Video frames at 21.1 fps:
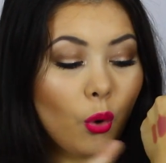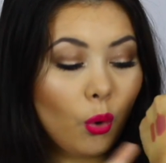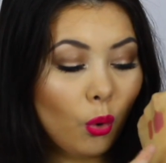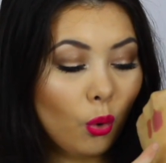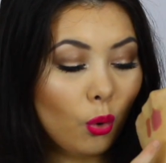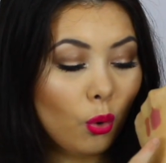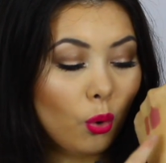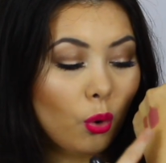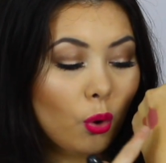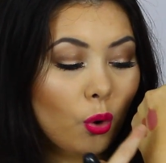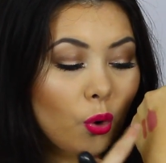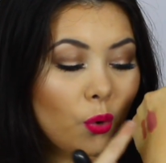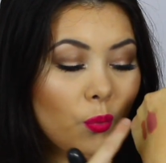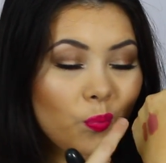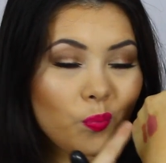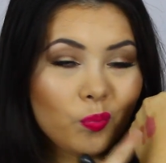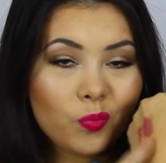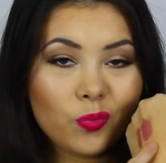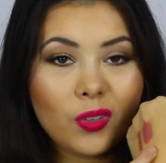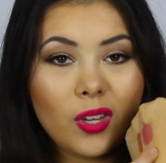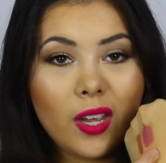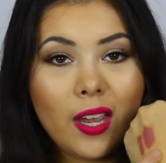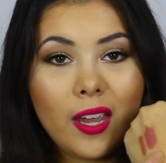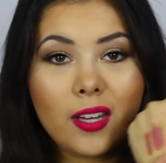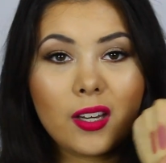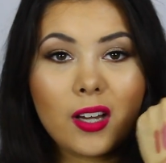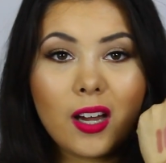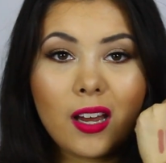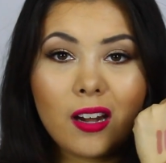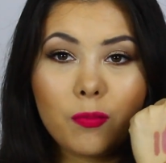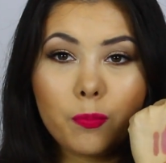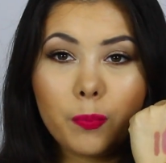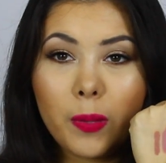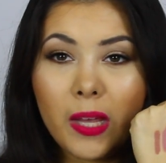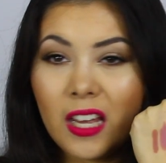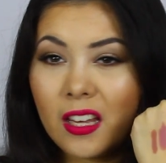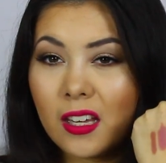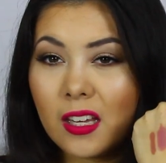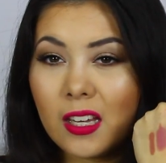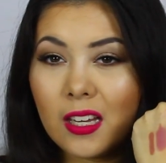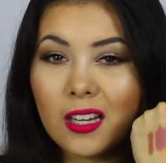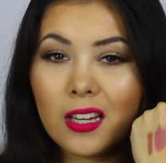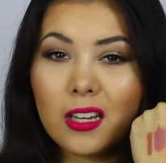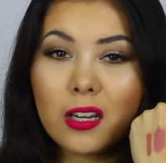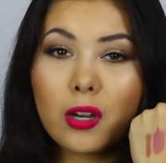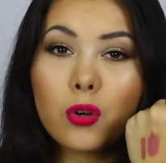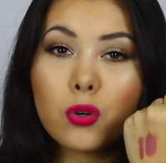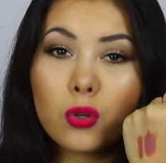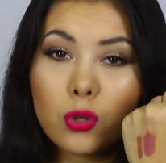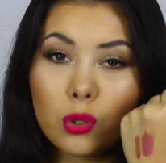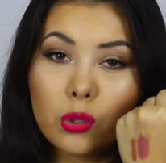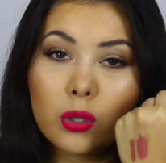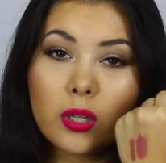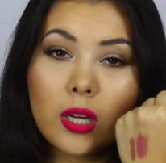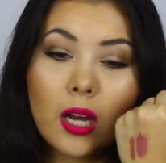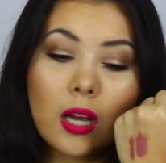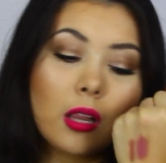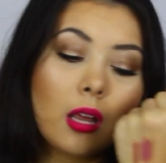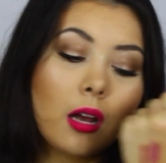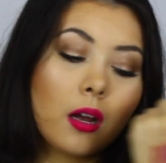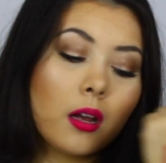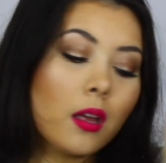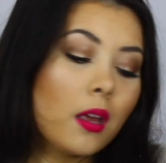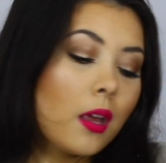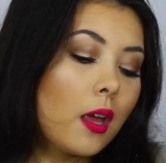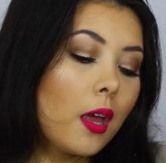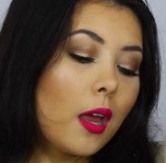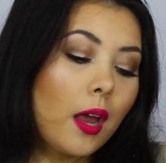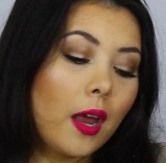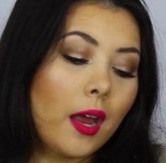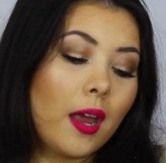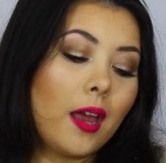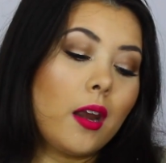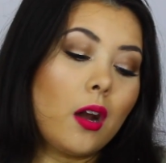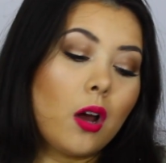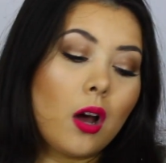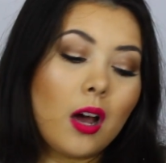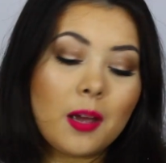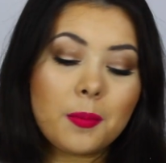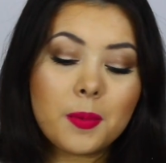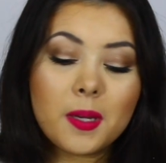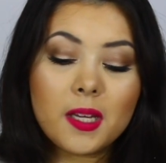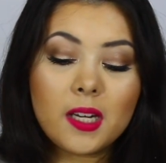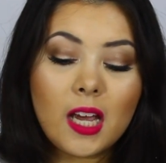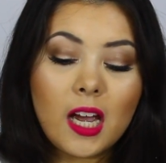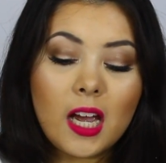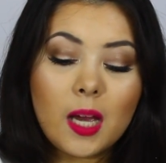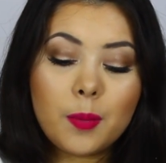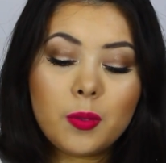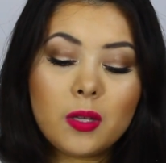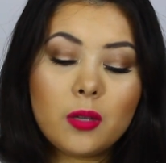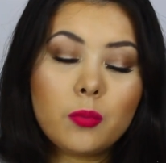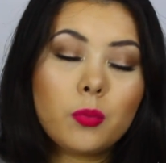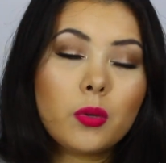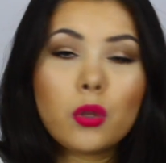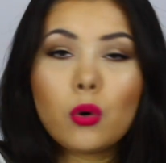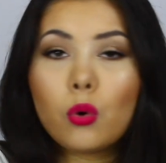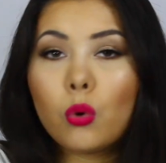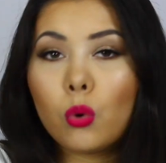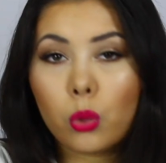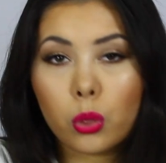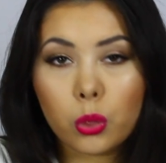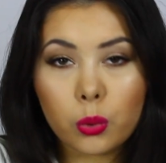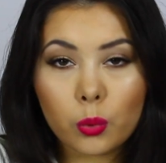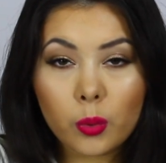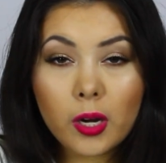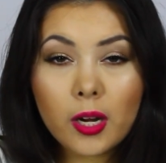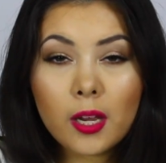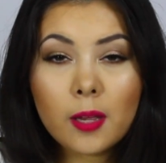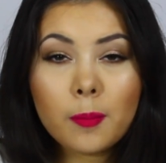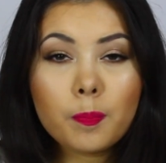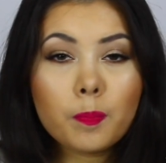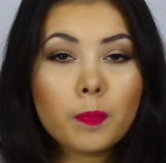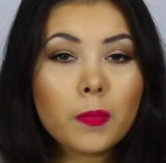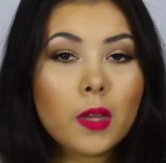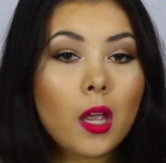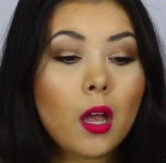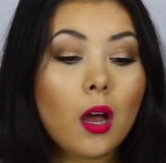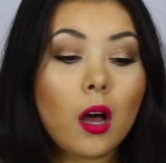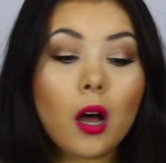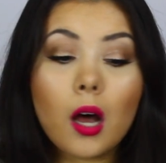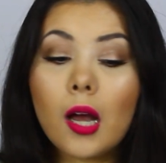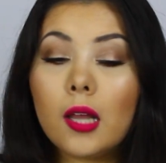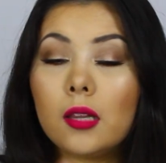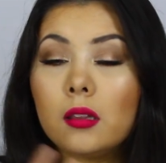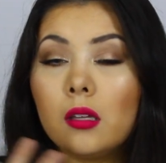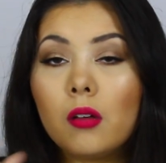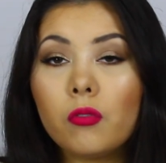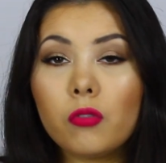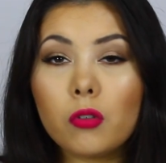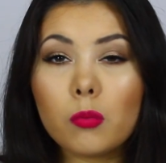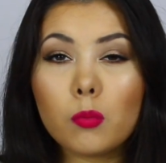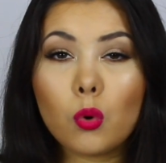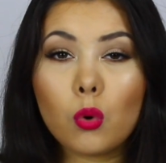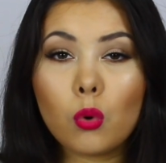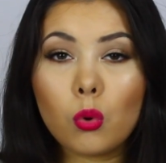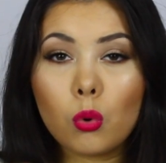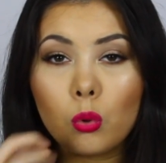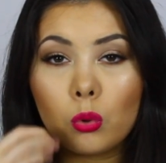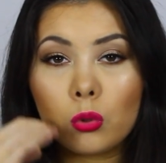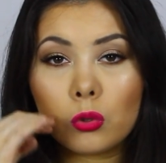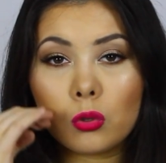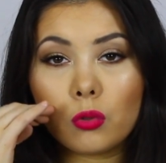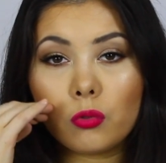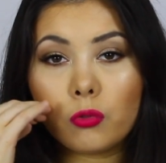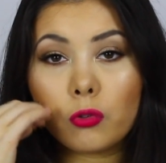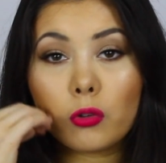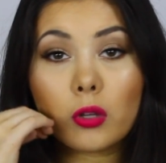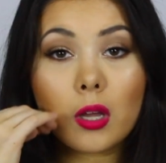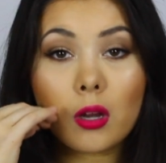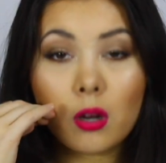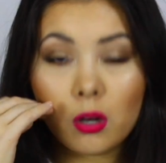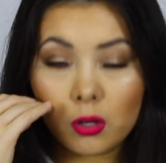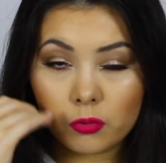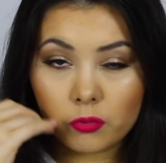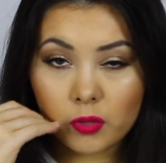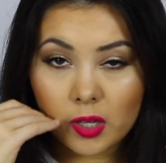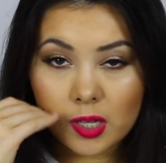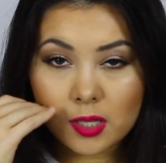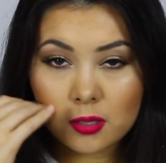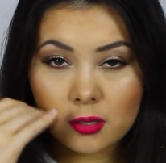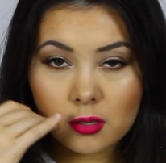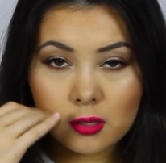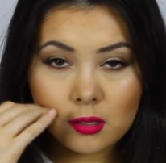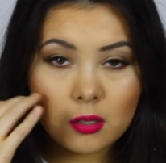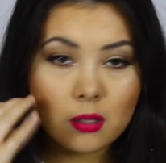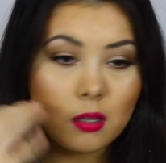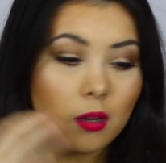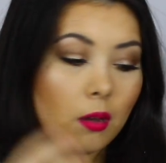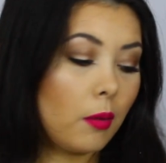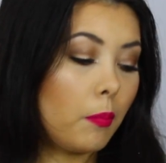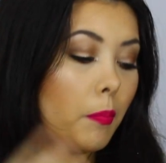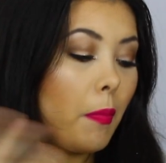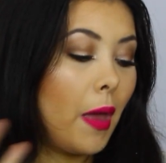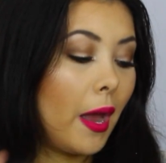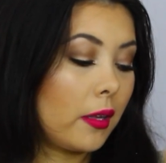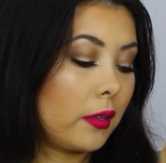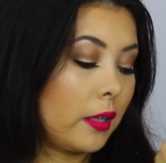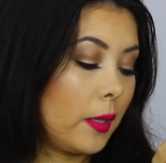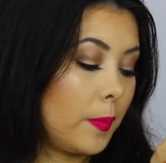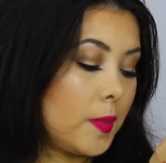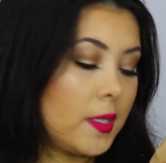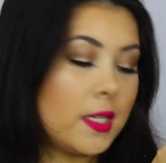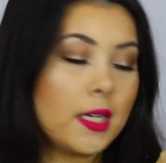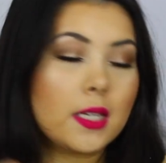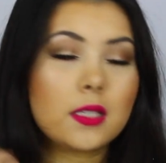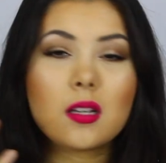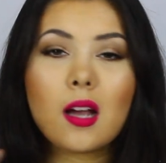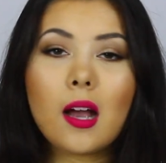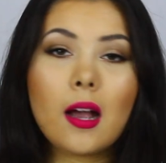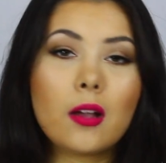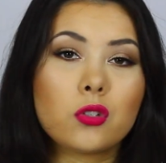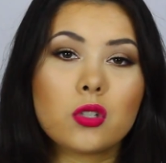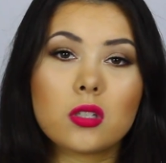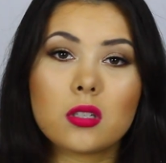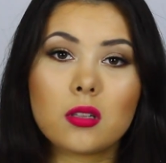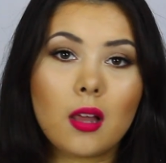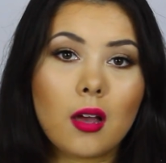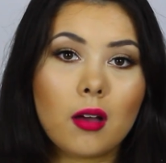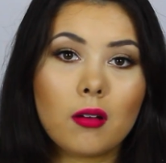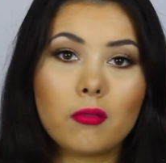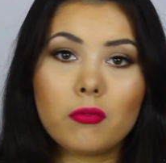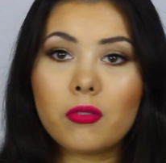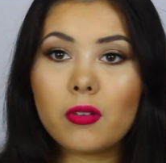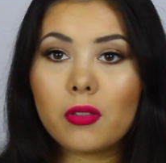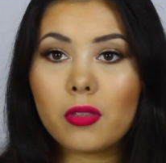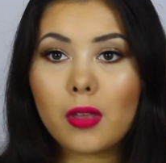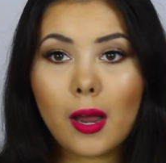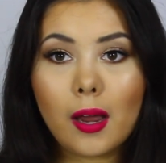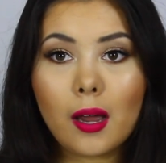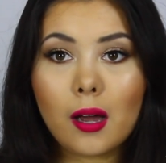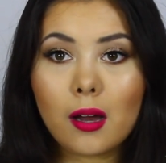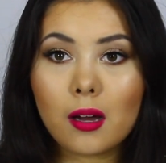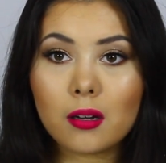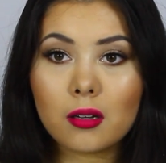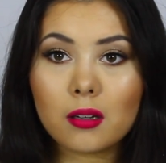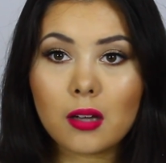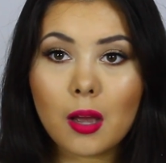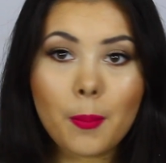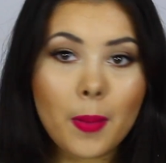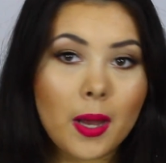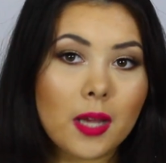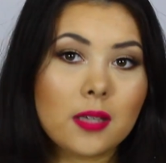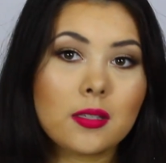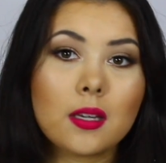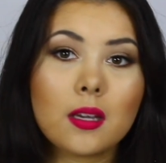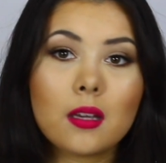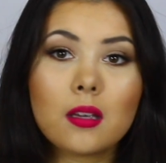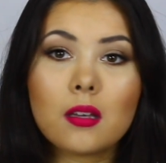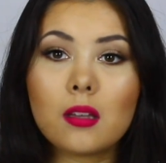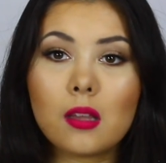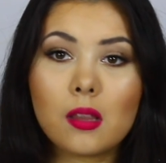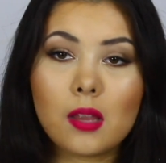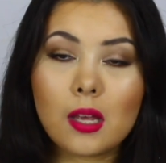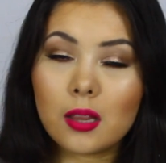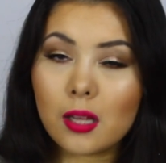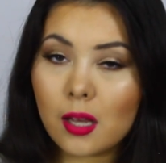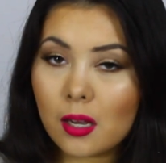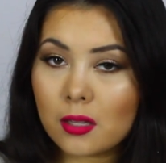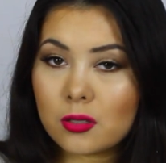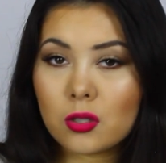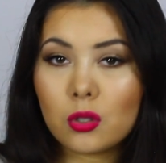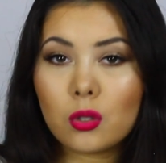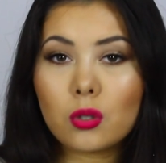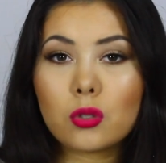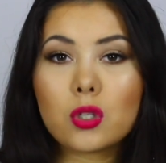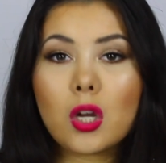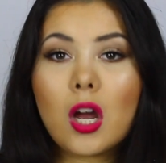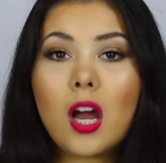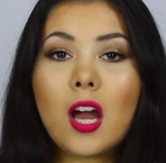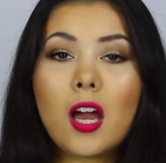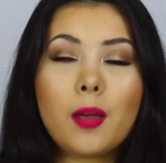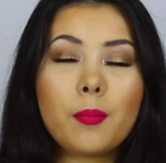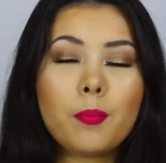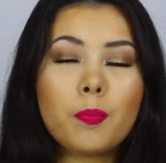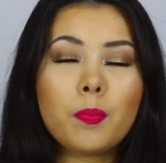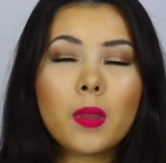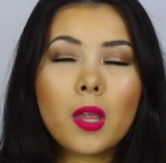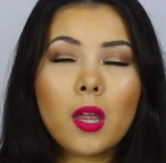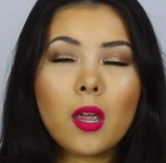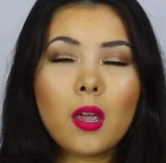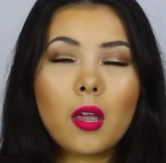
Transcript: or a kind of pinky nude color. And I've been happy with all three. I love them all for their own reason. MAC lipsticks I just love. They are amazing. They last a long time